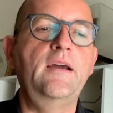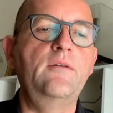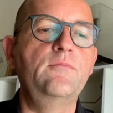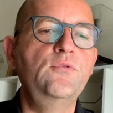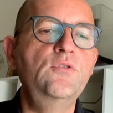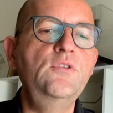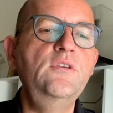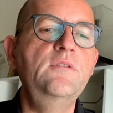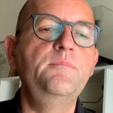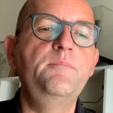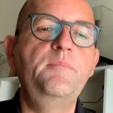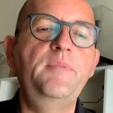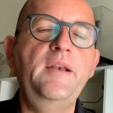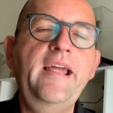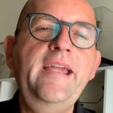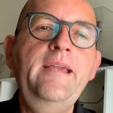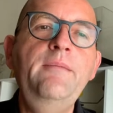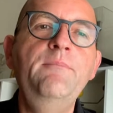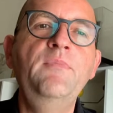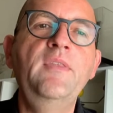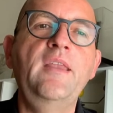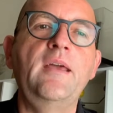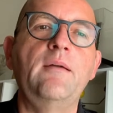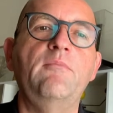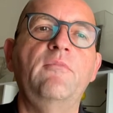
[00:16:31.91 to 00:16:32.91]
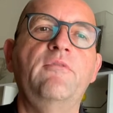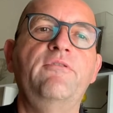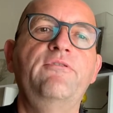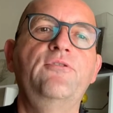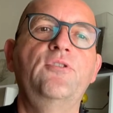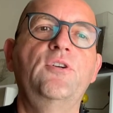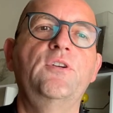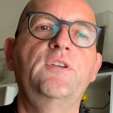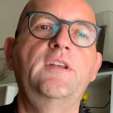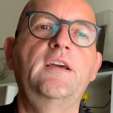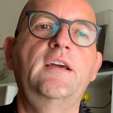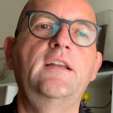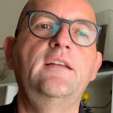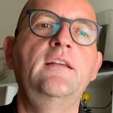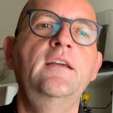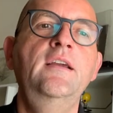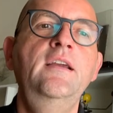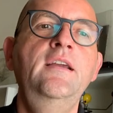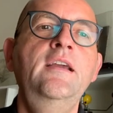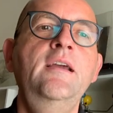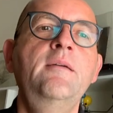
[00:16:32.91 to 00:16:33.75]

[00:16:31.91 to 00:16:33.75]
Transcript: I wouldn't blame them for that.